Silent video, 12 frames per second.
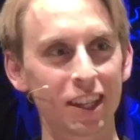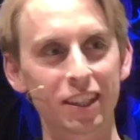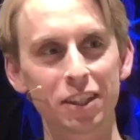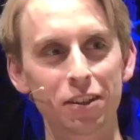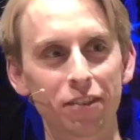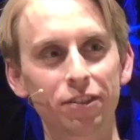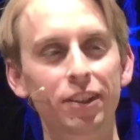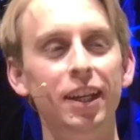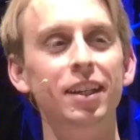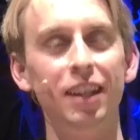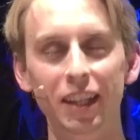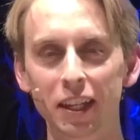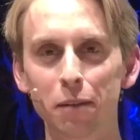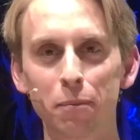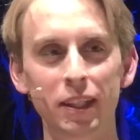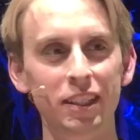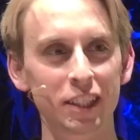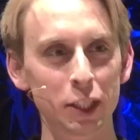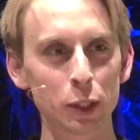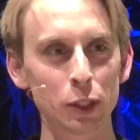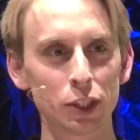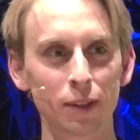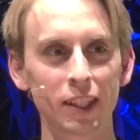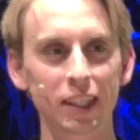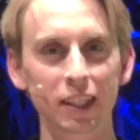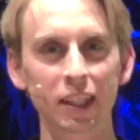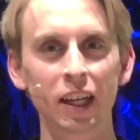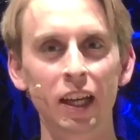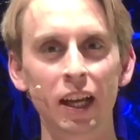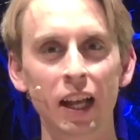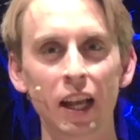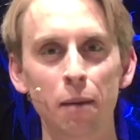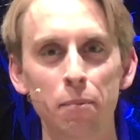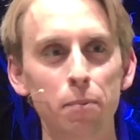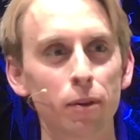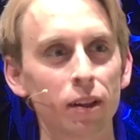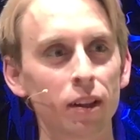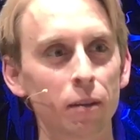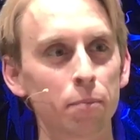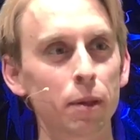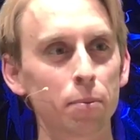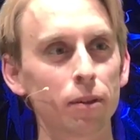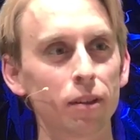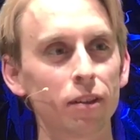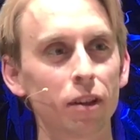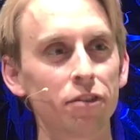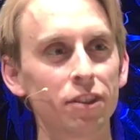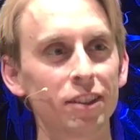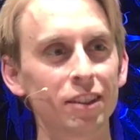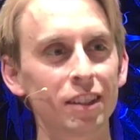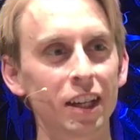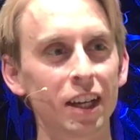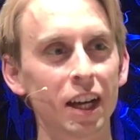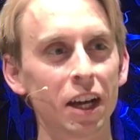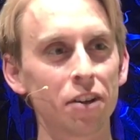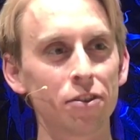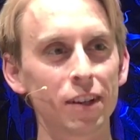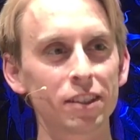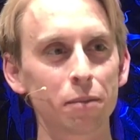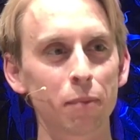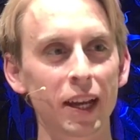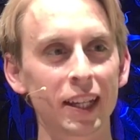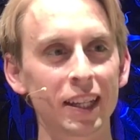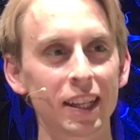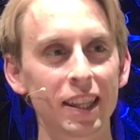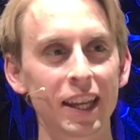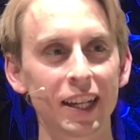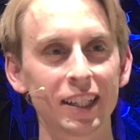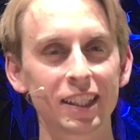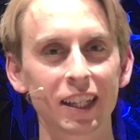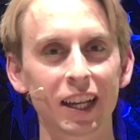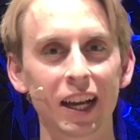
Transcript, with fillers: mm. you have to get a little bit used to it. And people people often uh, underestimate that.